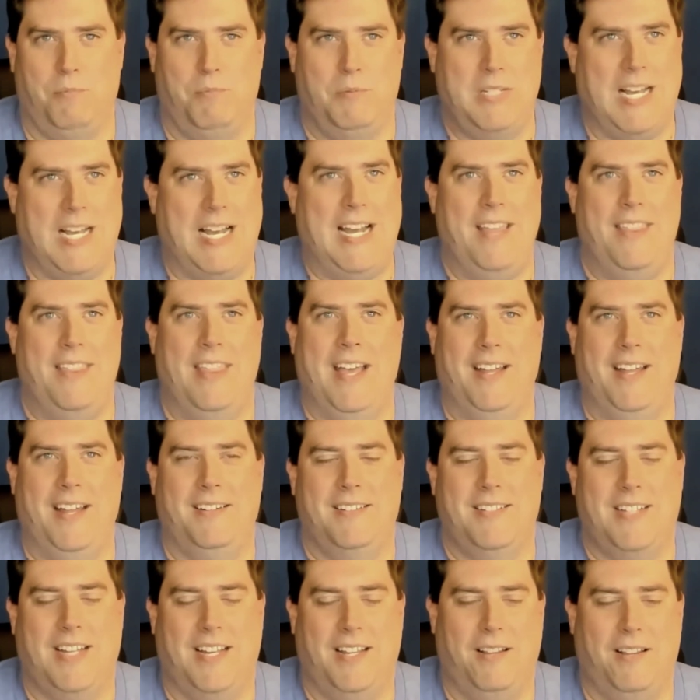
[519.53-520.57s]
tie the
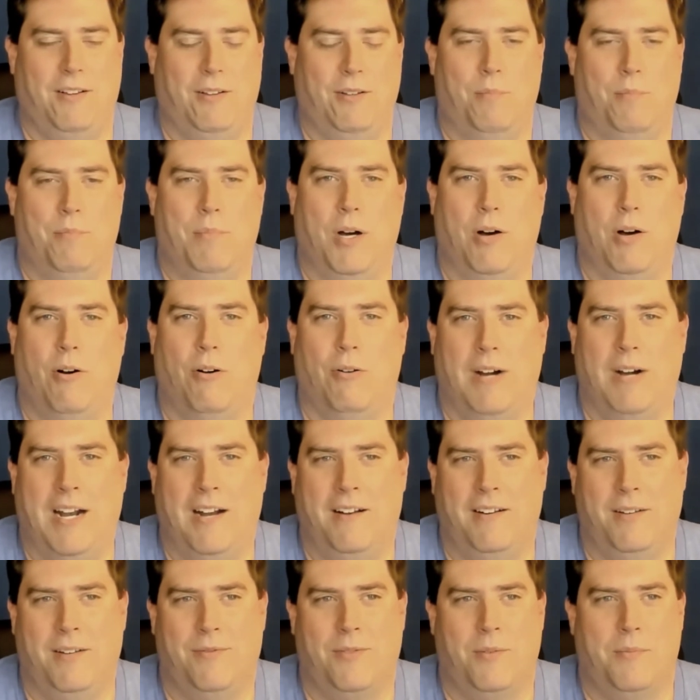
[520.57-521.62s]
little bow
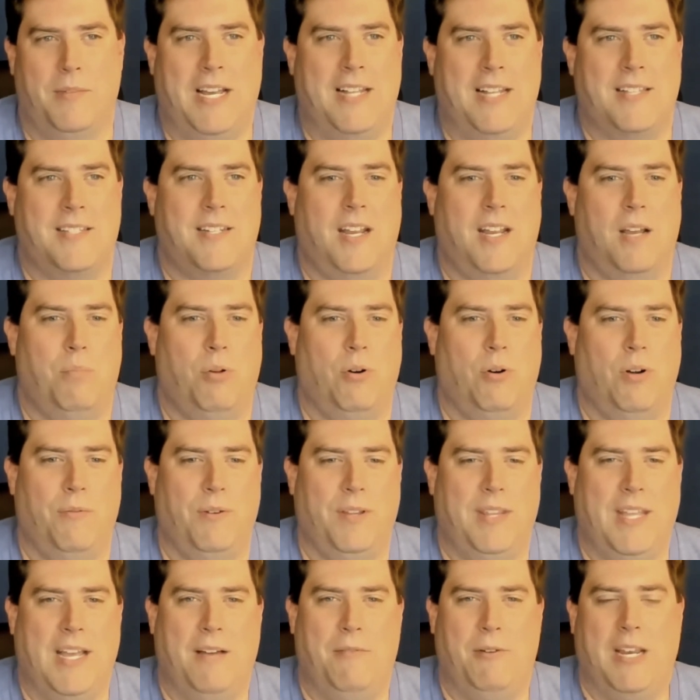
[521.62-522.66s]
around it from that standpoint
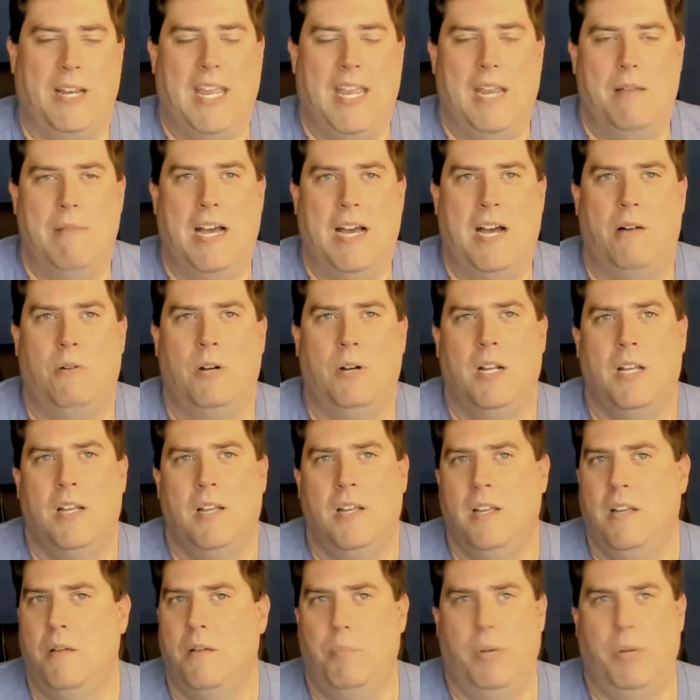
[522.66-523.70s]
when that one came out.
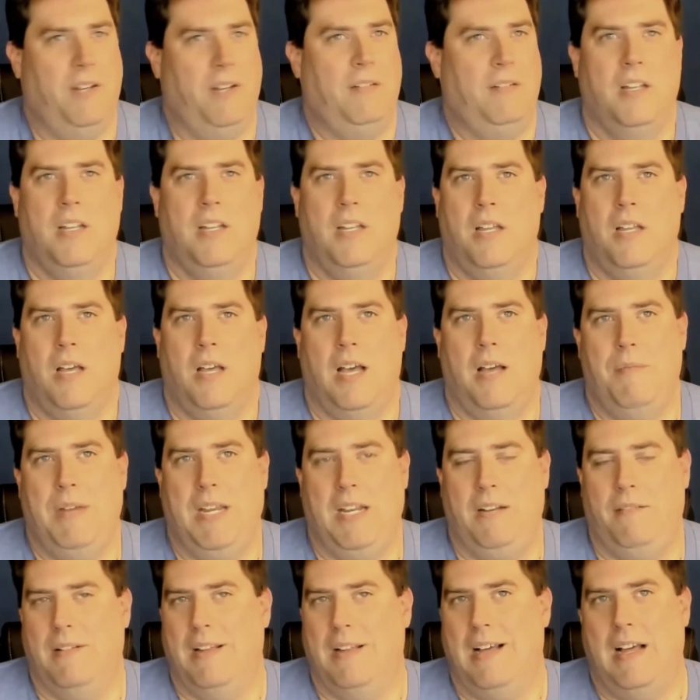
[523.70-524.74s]
But I
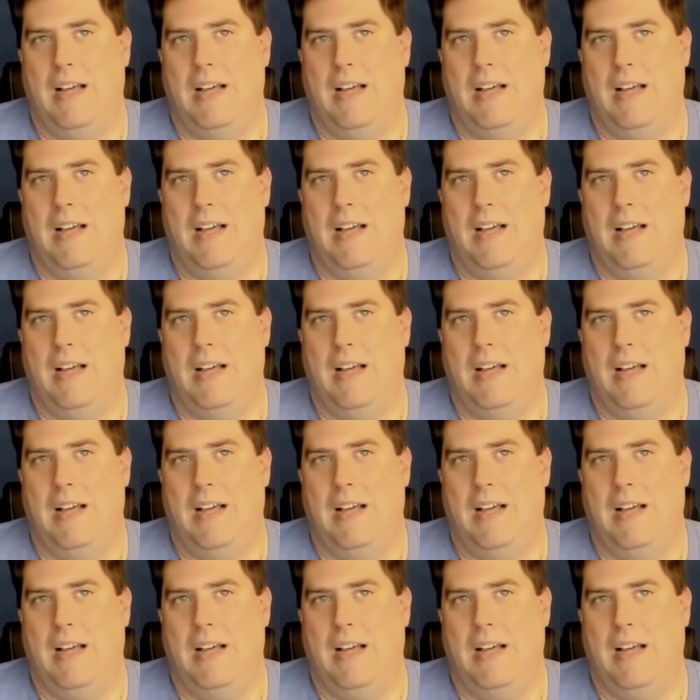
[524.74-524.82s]
spent